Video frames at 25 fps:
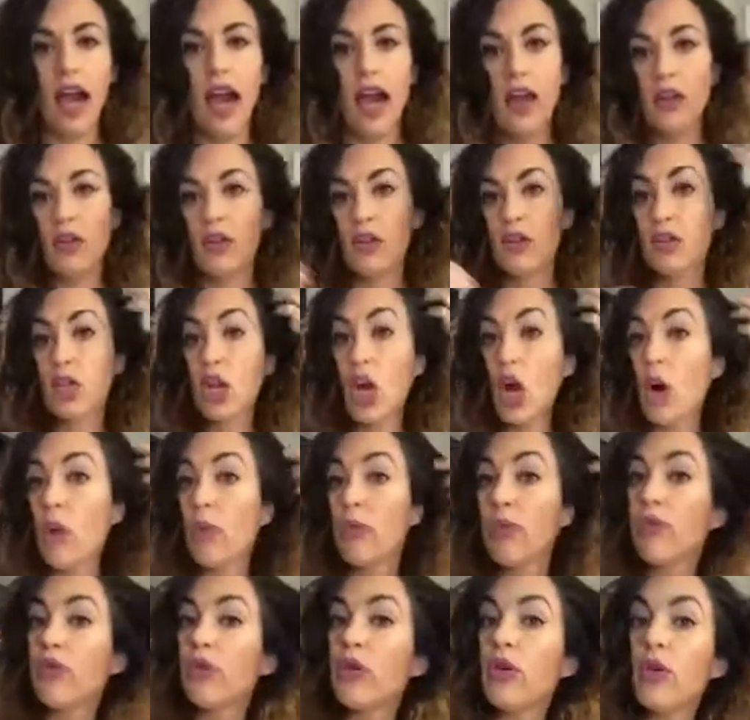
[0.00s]
I don't
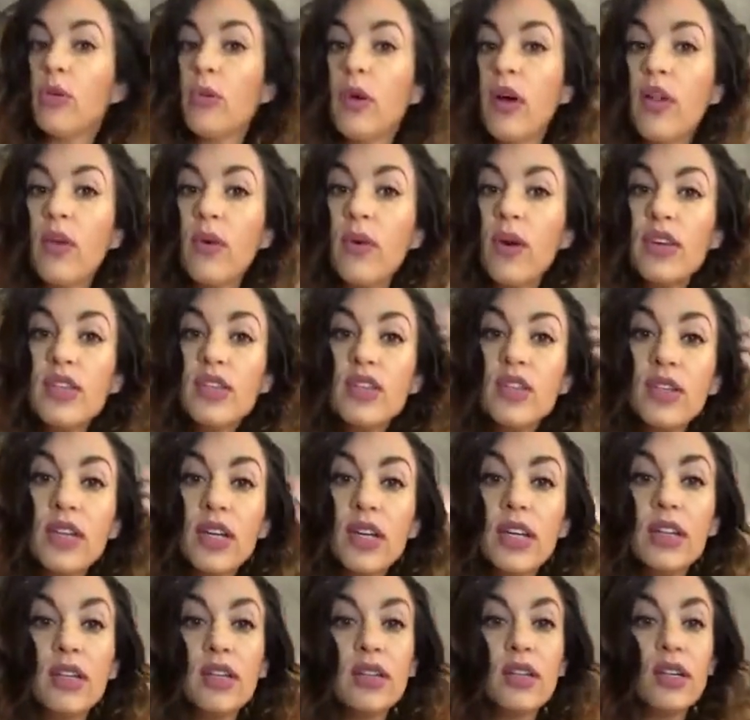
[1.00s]
comb through them, otherwise you're
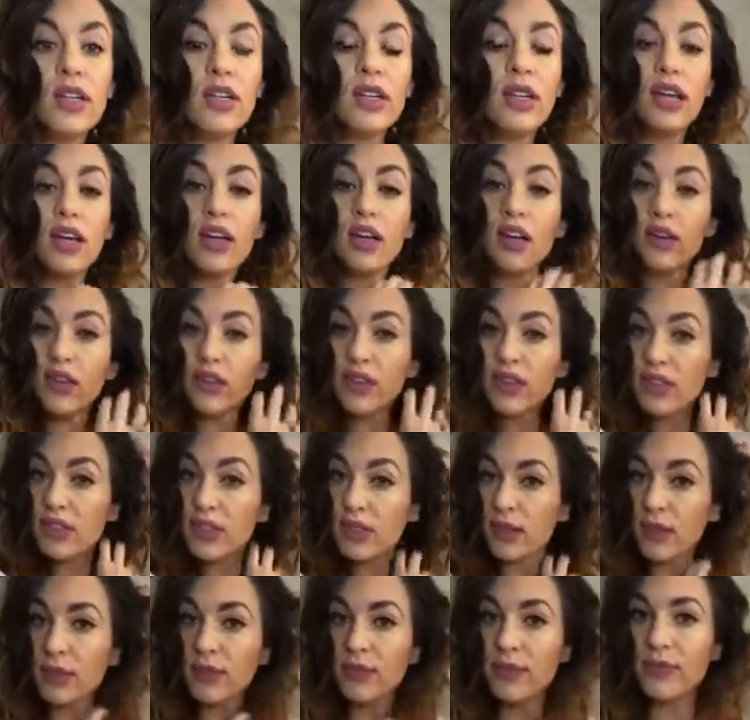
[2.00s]
gonna look like Curly
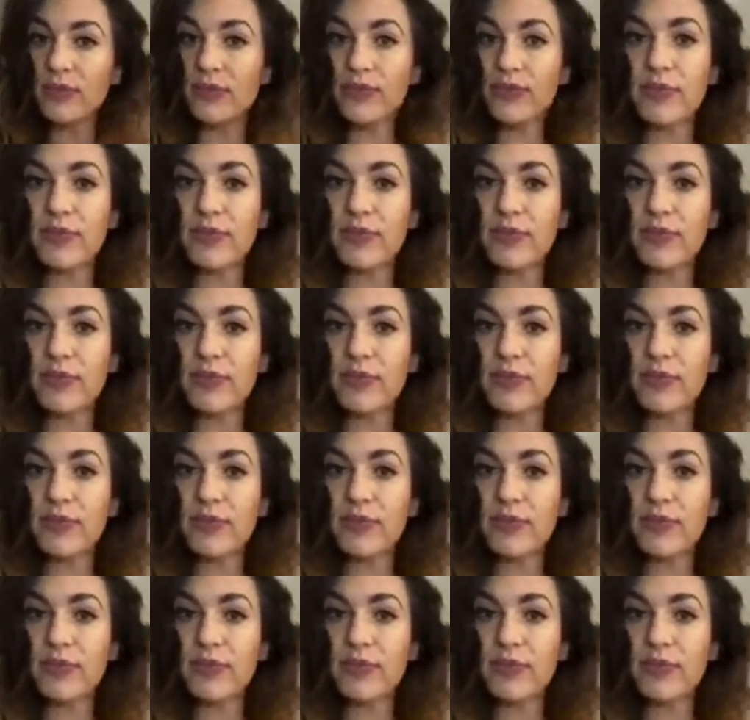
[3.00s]
Sue.